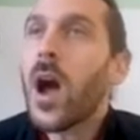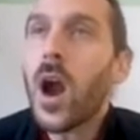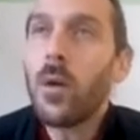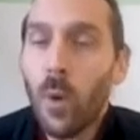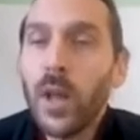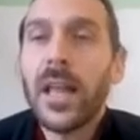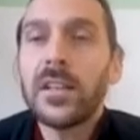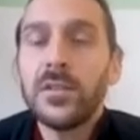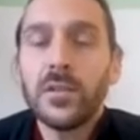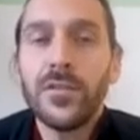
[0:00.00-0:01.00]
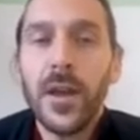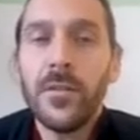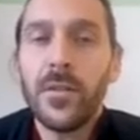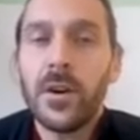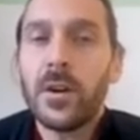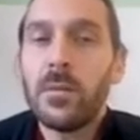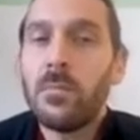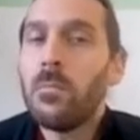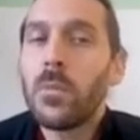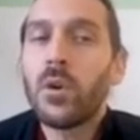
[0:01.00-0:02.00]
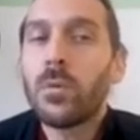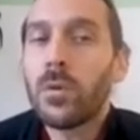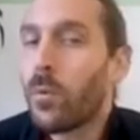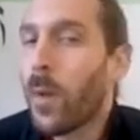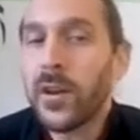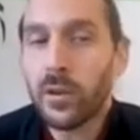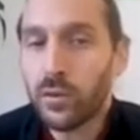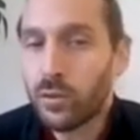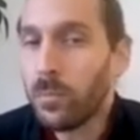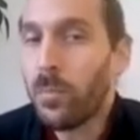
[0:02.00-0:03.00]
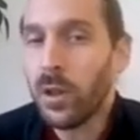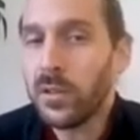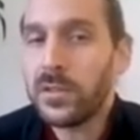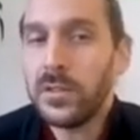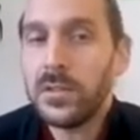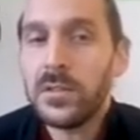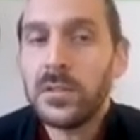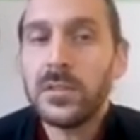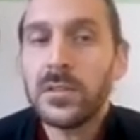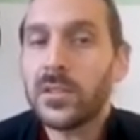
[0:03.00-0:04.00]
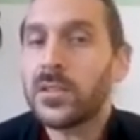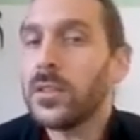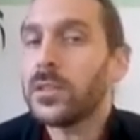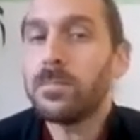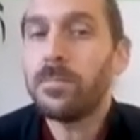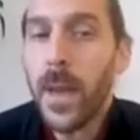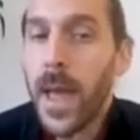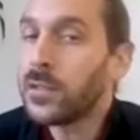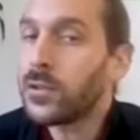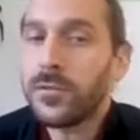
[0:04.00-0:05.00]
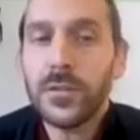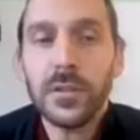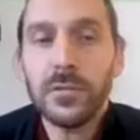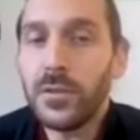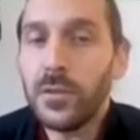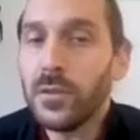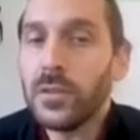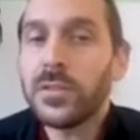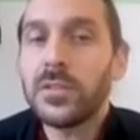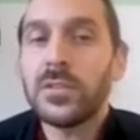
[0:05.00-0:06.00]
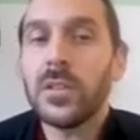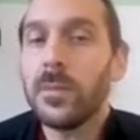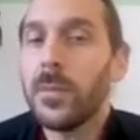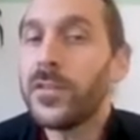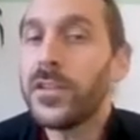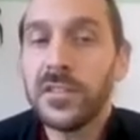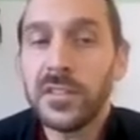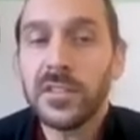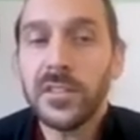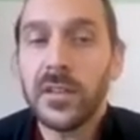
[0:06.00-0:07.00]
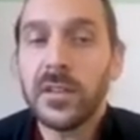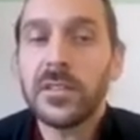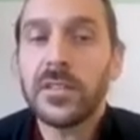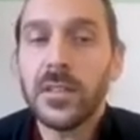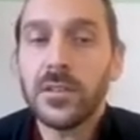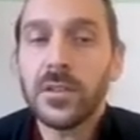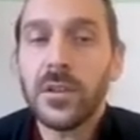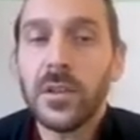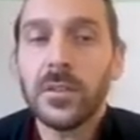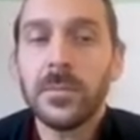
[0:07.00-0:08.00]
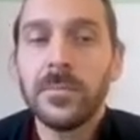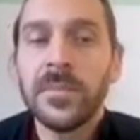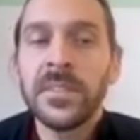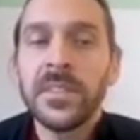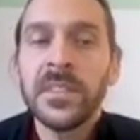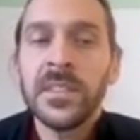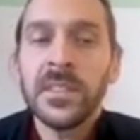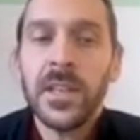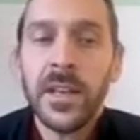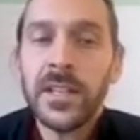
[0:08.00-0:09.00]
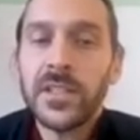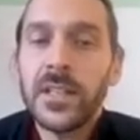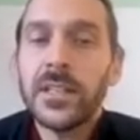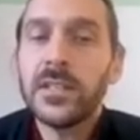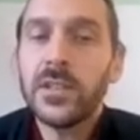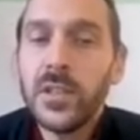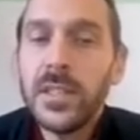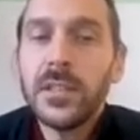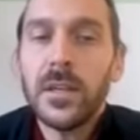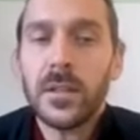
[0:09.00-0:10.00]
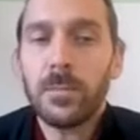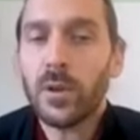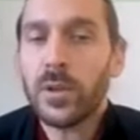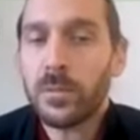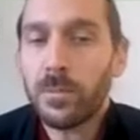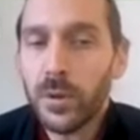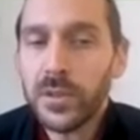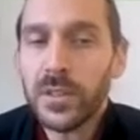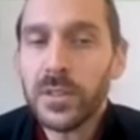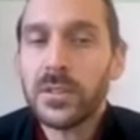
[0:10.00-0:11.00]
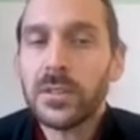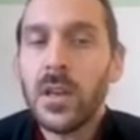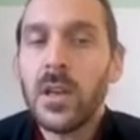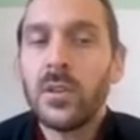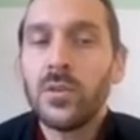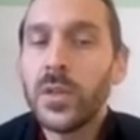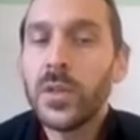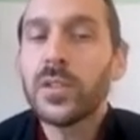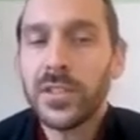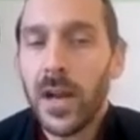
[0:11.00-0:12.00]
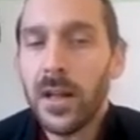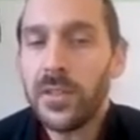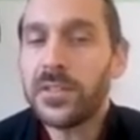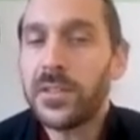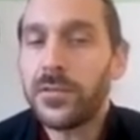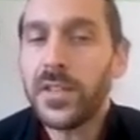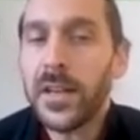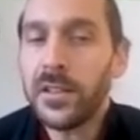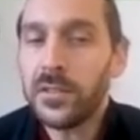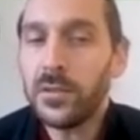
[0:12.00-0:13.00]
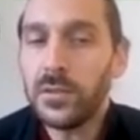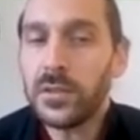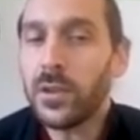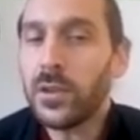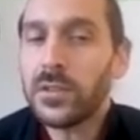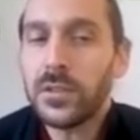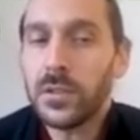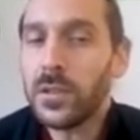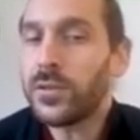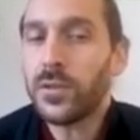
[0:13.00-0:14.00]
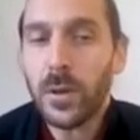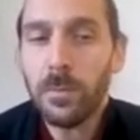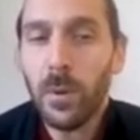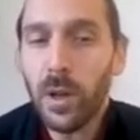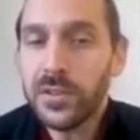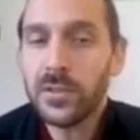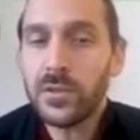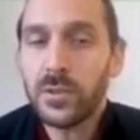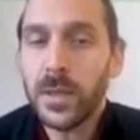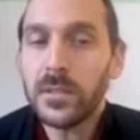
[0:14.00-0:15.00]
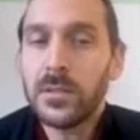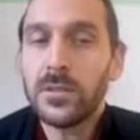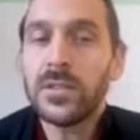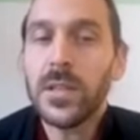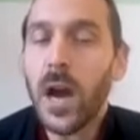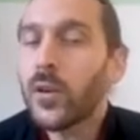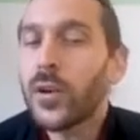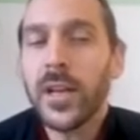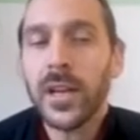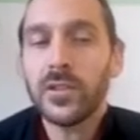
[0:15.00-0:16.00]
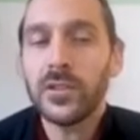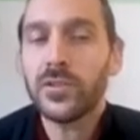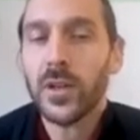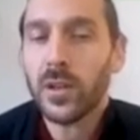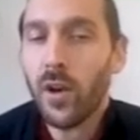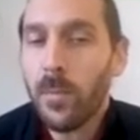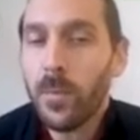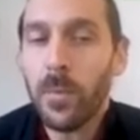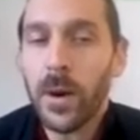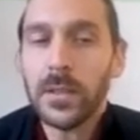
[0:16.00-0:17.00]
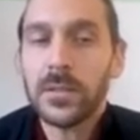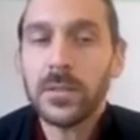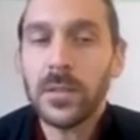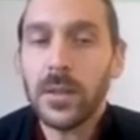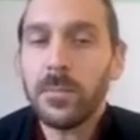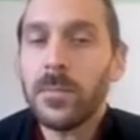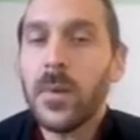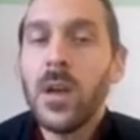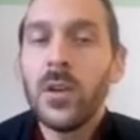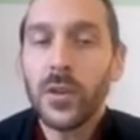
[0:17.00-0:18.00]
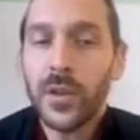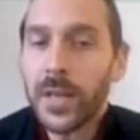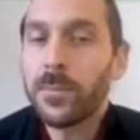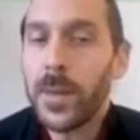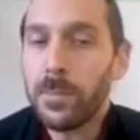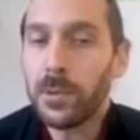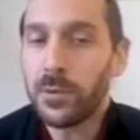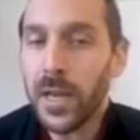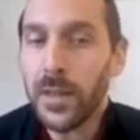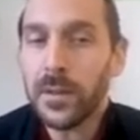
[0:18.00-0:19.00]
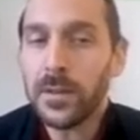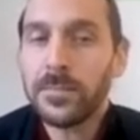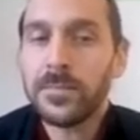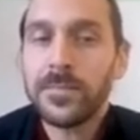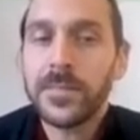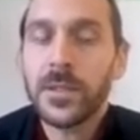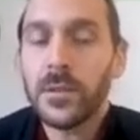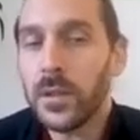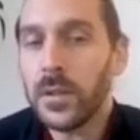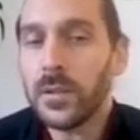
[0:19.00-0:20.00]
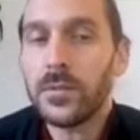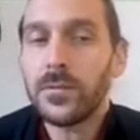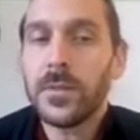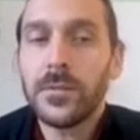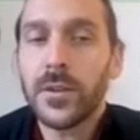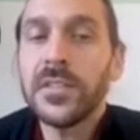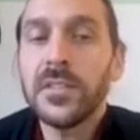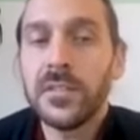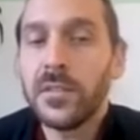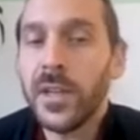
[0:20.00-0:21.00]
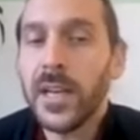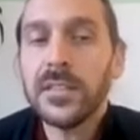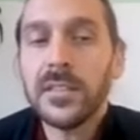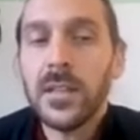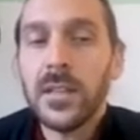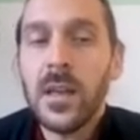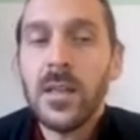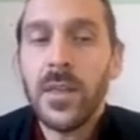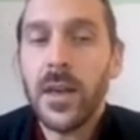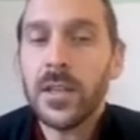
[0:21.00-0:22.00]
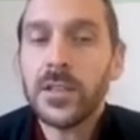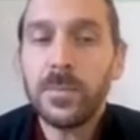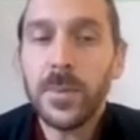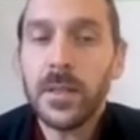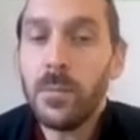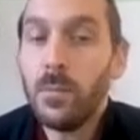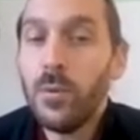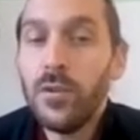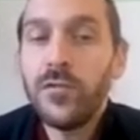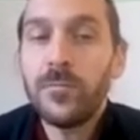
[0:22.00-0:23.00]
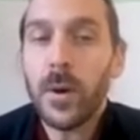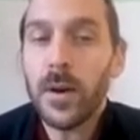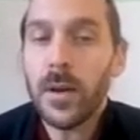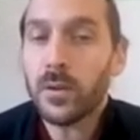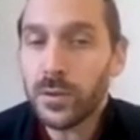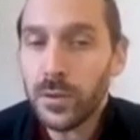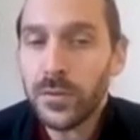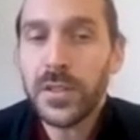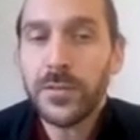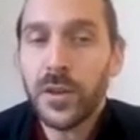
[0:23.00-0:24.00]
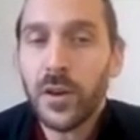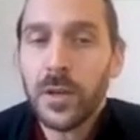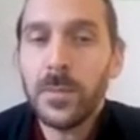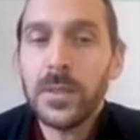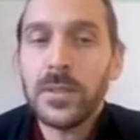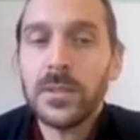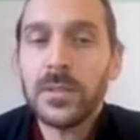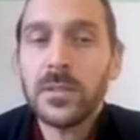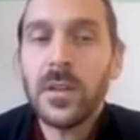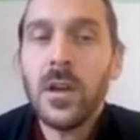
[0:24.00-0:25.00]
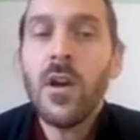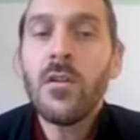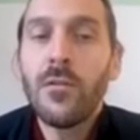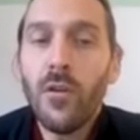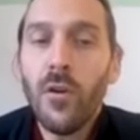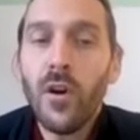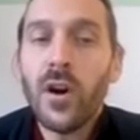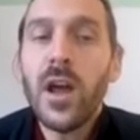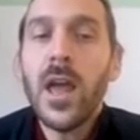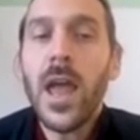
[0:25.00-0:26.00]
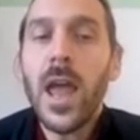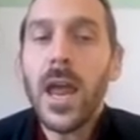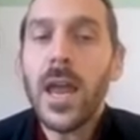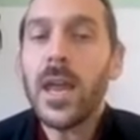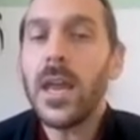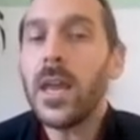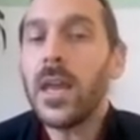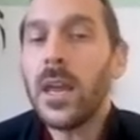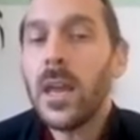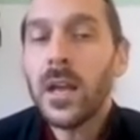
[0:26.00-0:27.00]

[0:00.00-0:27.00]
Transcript: are more likely to favor command and control policies, such as bans of fossil fuels, efficiency standards, and so on. And actually, you need a democratic process to reconcile these different attitudes. And also, if you talk about policy instruments, to see how you can actually strike a compromise to get people together. And for instance, in the US, there has been a move by conservative economists for a